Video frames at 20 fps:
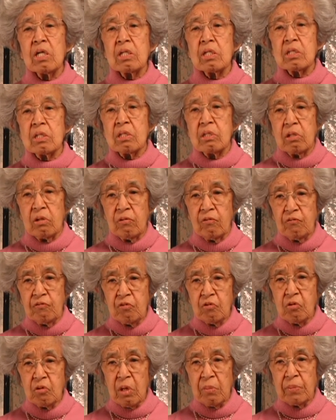flu
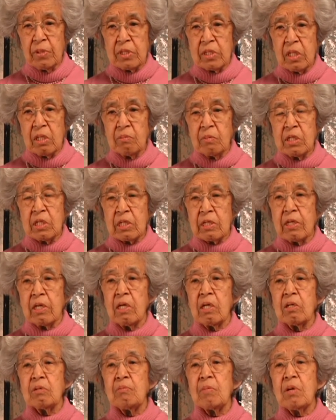epidemic, and my
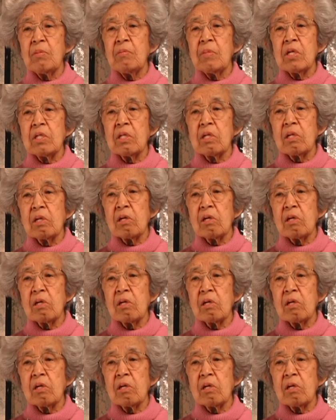mother lost